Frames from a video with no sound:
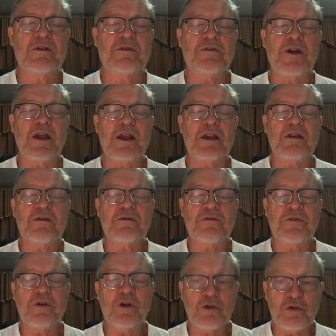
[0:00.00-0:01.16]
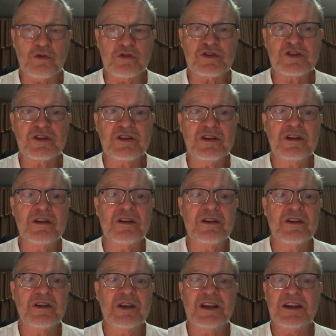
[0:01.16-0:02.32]
Frank froze.
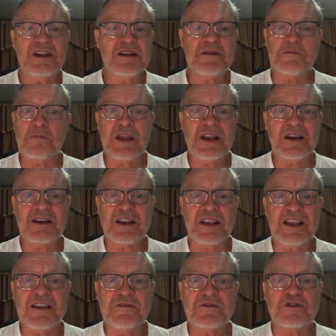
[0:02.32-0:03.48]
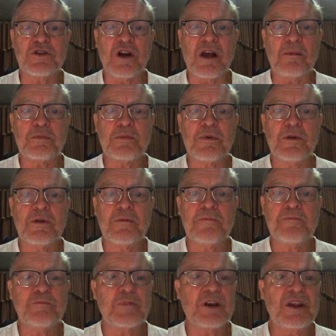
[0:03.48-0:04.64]
He didn't mean to eavesdrop,
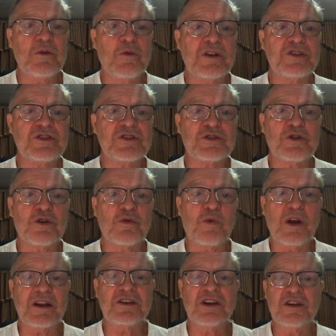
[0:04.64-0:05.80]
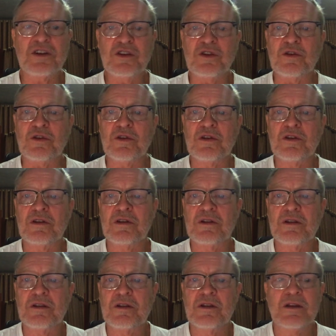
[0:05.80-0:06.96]
but he wasn't sure what to do.
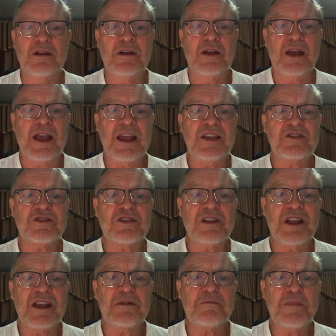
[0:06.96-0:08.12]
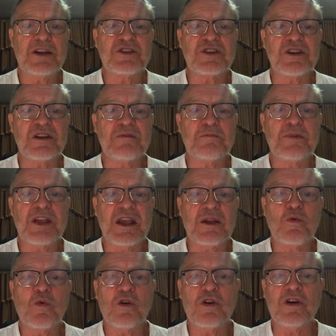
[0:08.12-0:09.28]
Hazel had mentioned
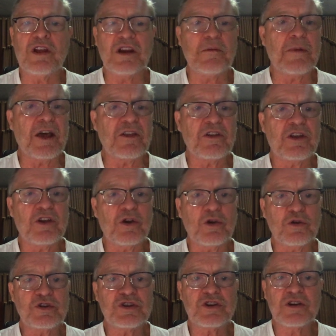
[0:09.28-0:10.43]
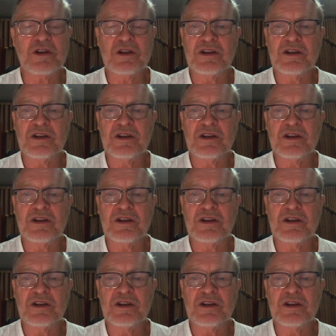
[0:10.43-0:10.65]
being worried about the coach.